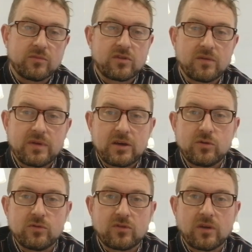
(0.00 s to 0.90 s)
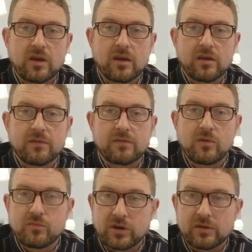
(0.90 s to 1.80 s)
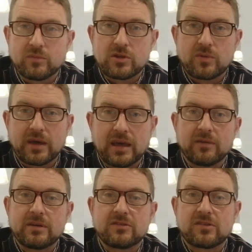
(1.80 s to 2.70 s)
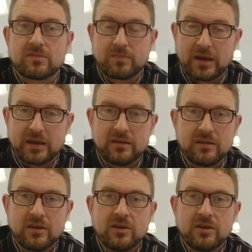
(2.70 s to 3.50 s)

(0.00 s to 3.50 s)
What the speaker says: So vehicles from Britain, which were here in Spain